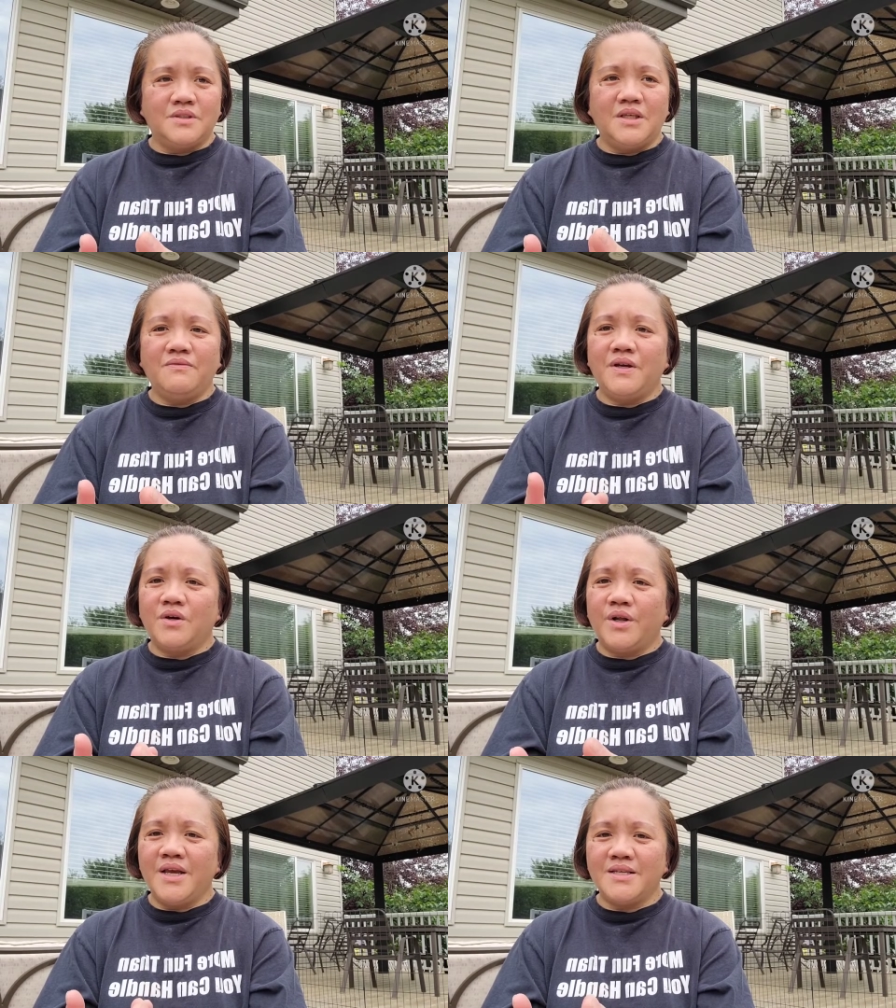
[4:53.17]
even
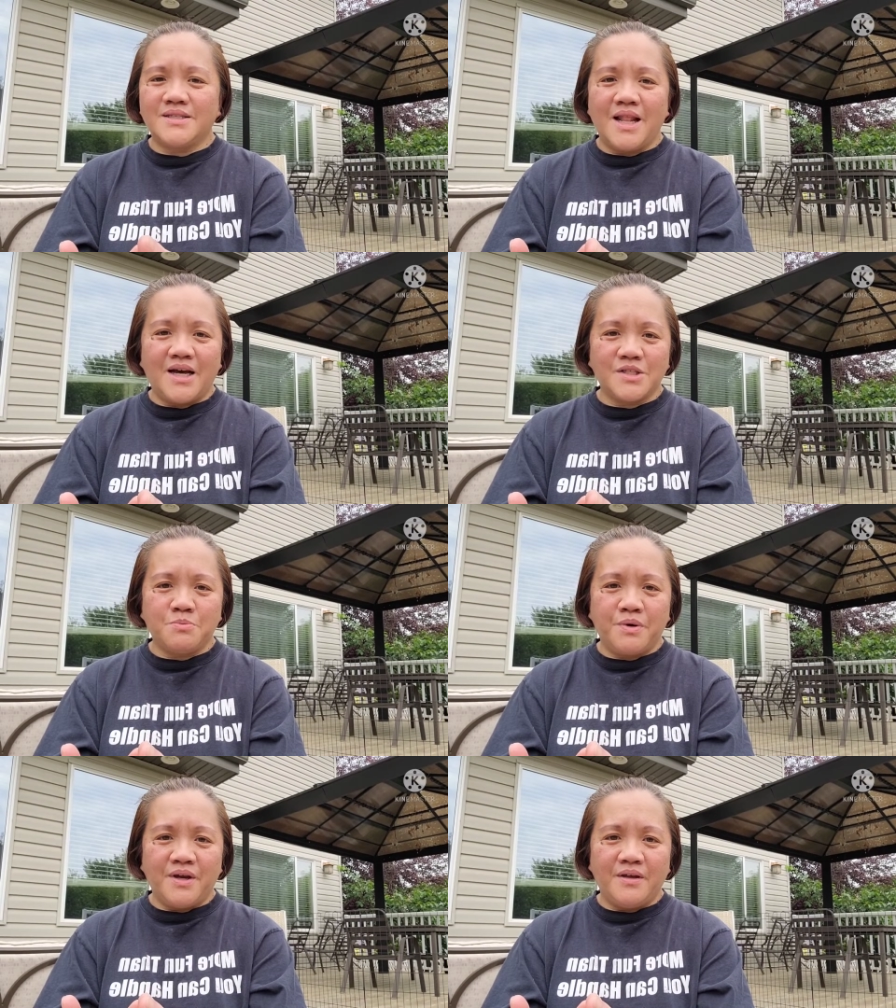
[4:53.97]
on his
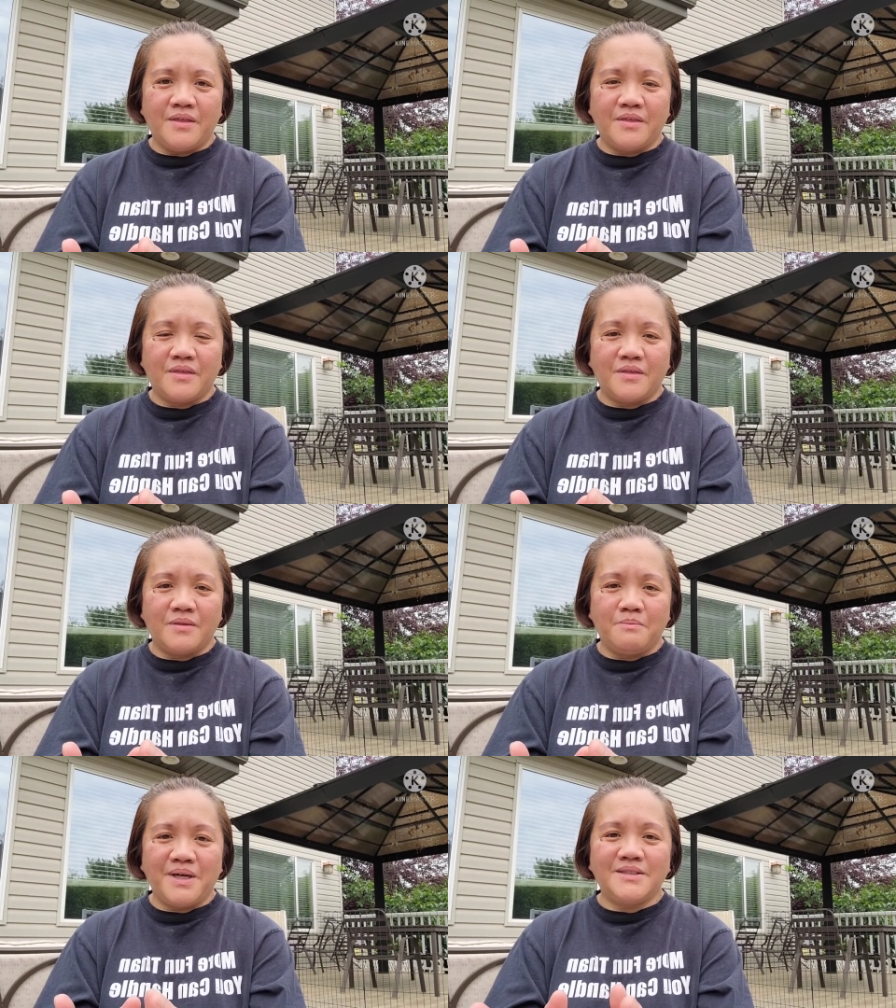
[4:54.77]
last breath
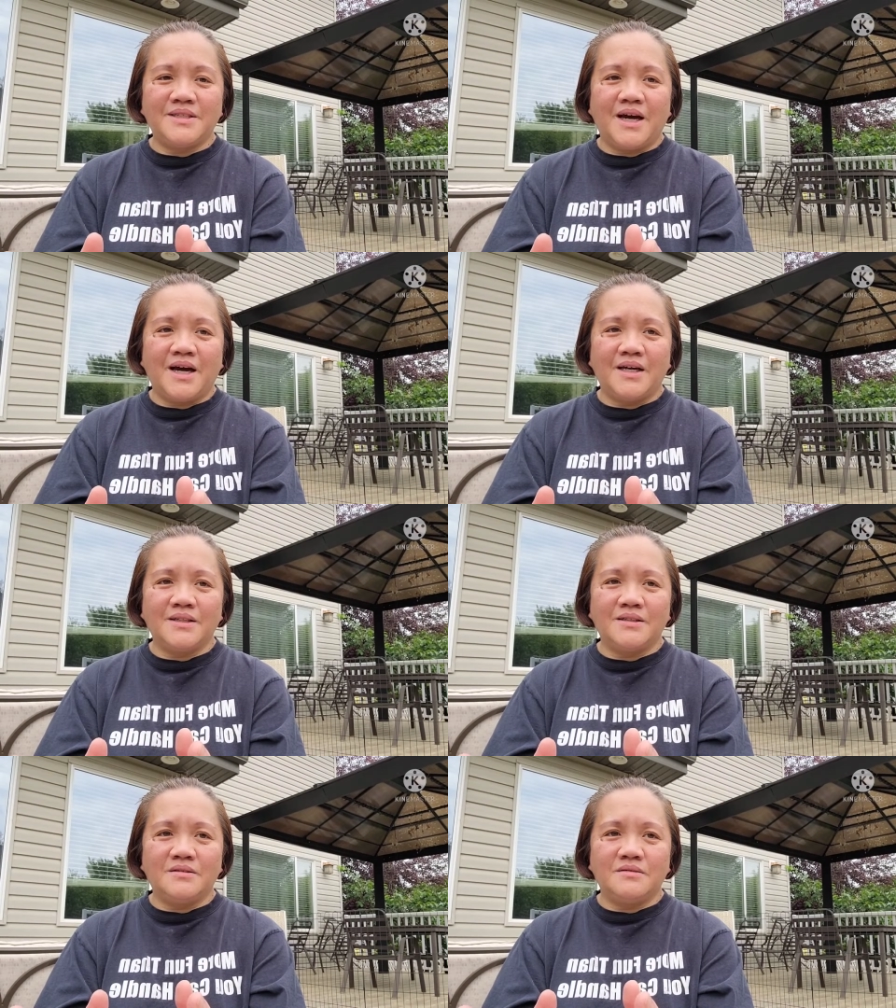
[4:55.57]
my dad
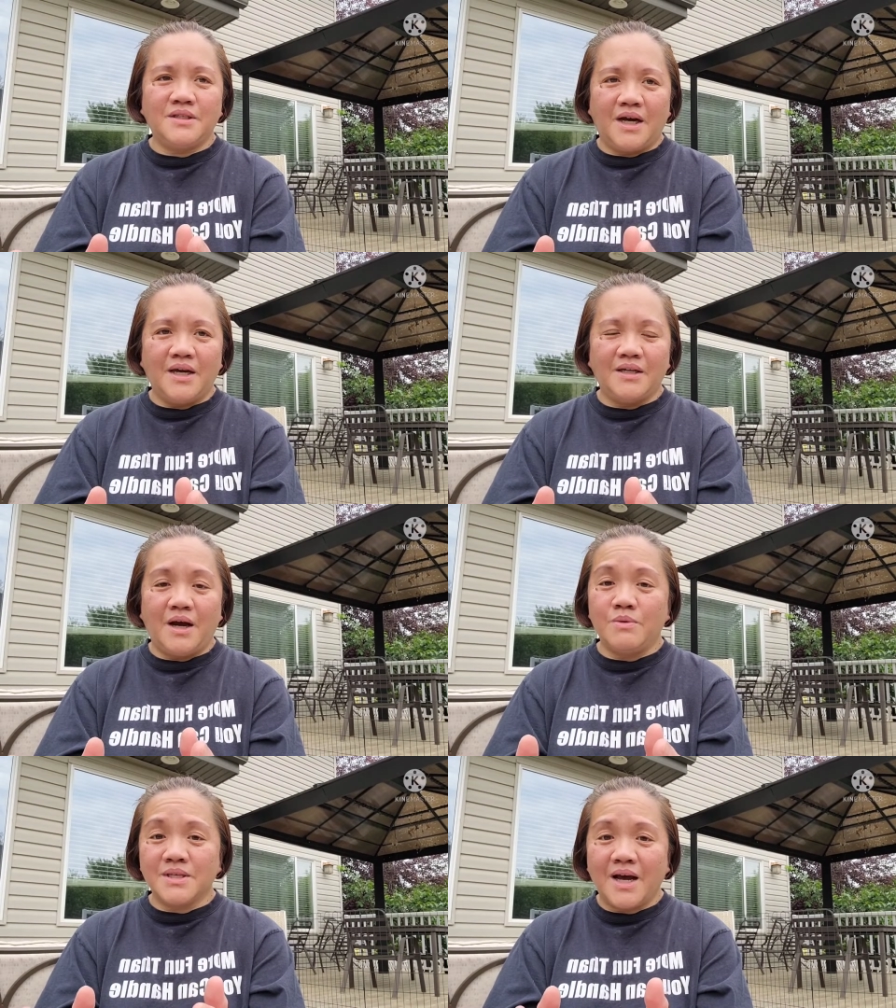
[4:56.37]
died
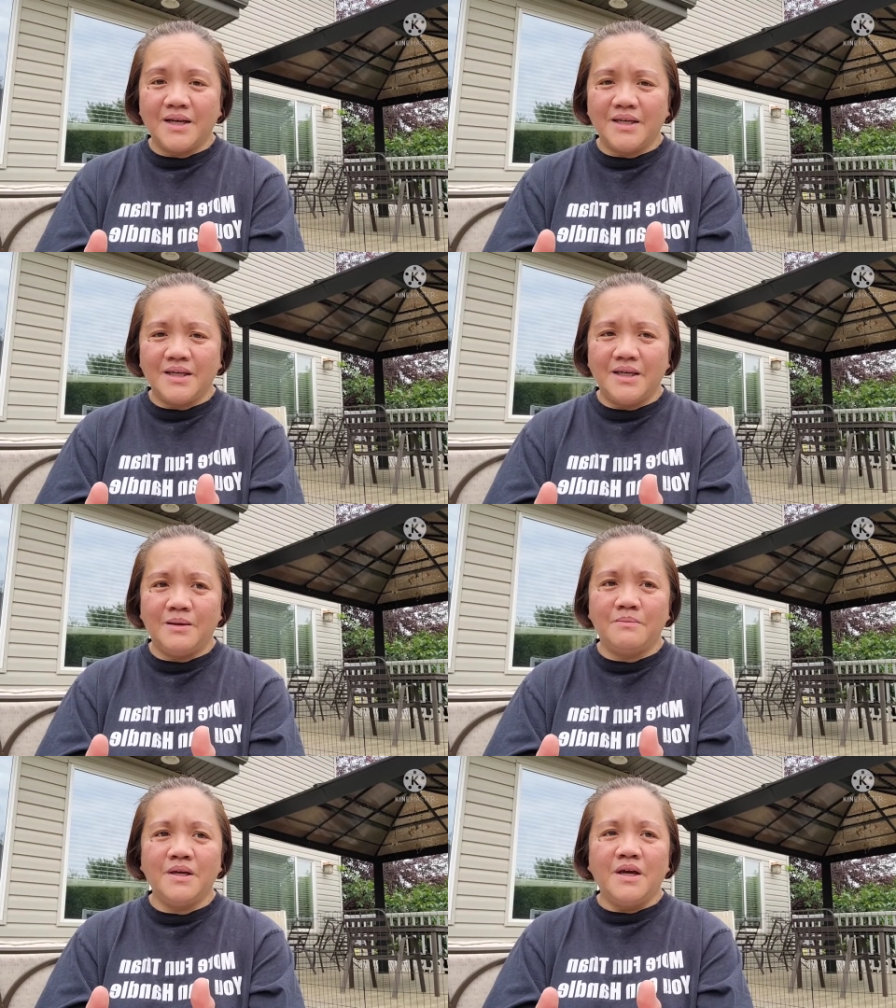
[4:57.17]
i was hugging
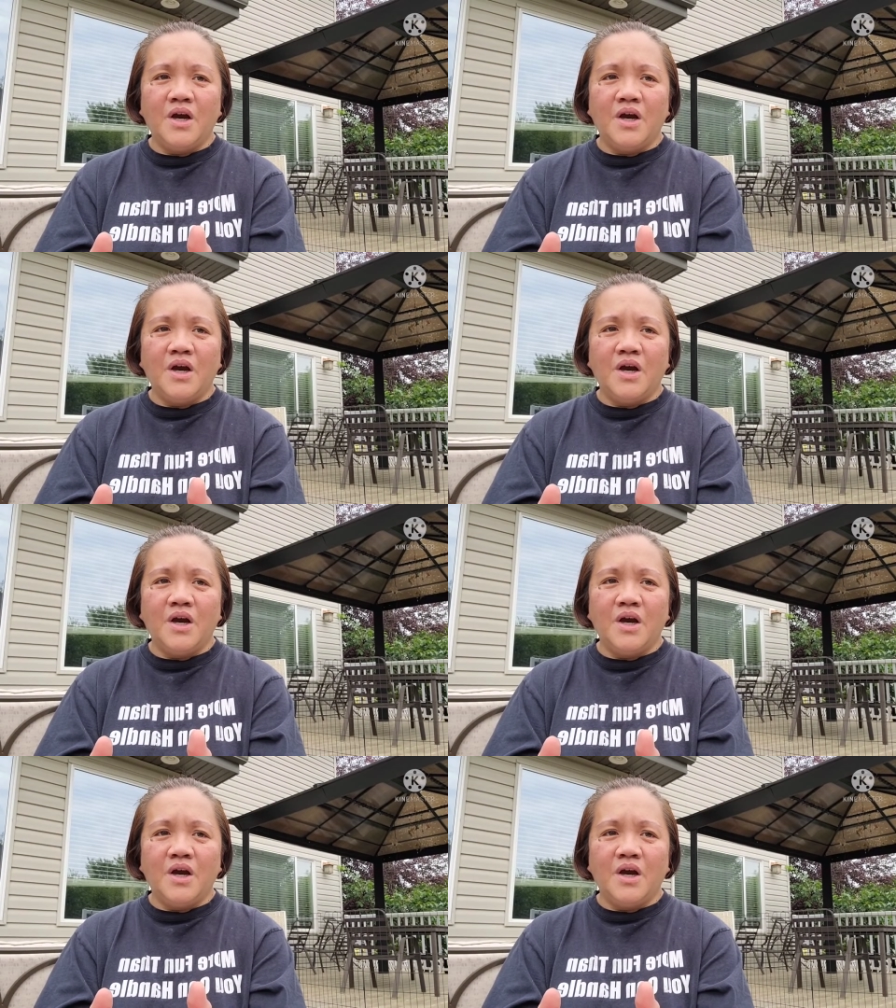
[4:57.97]
him